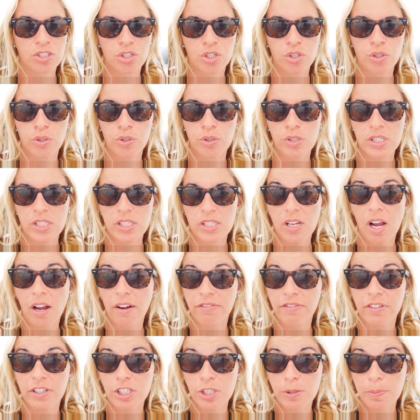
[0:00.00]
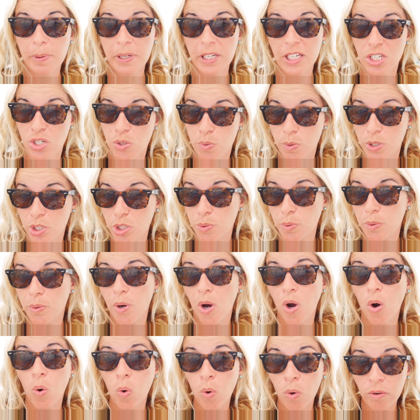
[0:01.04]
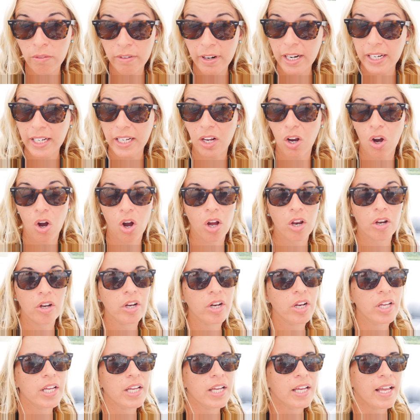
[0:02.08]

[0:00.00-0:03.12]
to Starfish Beach, which we were already on